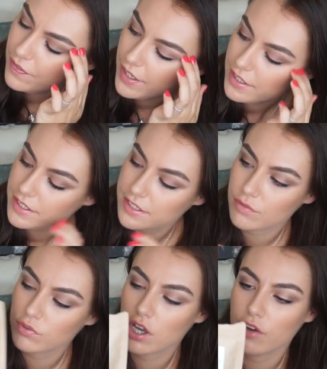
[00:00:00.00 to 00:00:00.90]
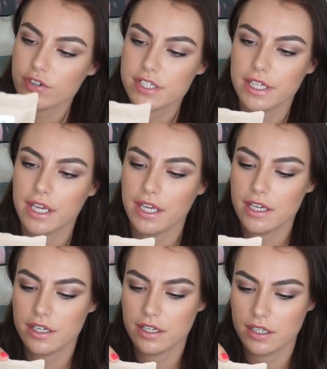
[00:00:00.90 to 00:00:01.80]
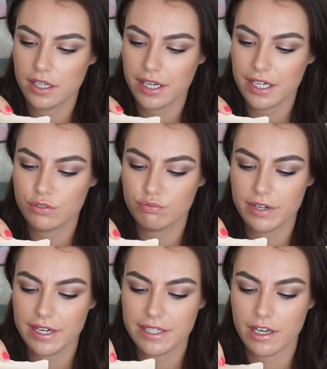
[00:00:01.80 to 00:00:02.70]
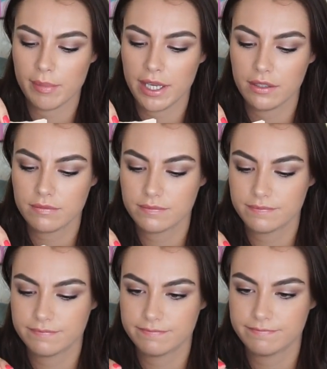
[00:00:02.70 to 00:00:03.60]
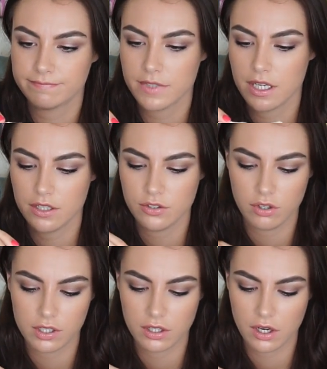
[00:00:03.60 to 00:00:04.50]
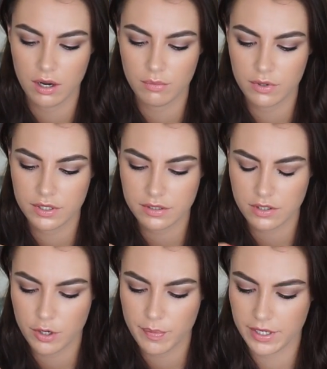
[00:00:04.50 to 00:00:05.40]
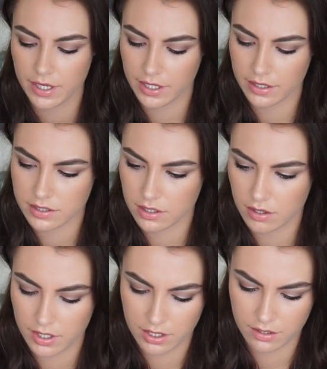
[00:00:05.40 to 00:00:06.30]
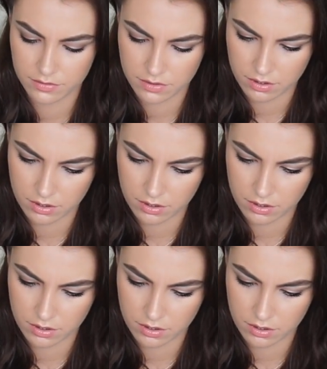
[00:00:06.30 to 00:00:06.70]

This recovery tea is really yummy. Not gonna lie, I'm gonna open it again so that I can,